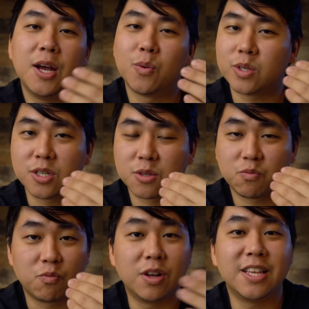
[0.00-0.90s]
which is
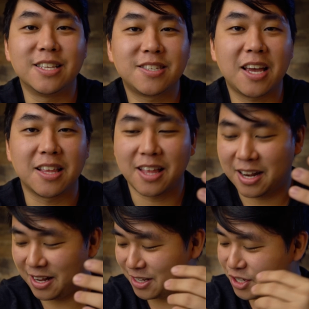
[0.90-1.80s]
really insane that
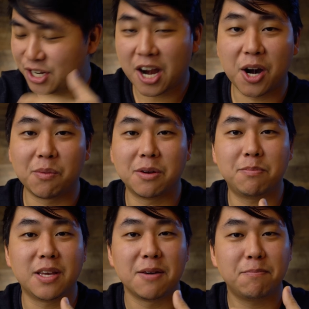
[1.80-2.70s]
a chair would
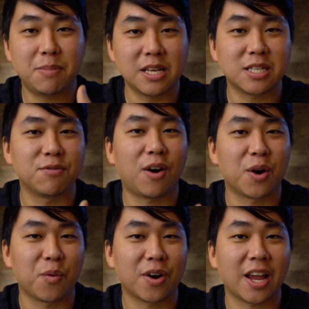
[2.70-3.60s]
be a piece of
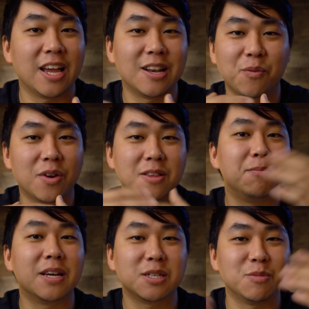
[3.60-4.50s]
artwork in one of the
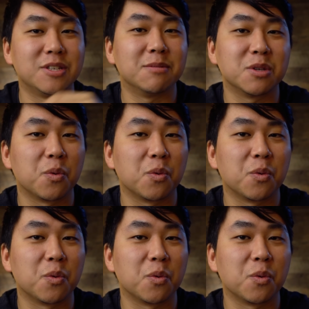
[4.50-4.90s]
biggest museums in the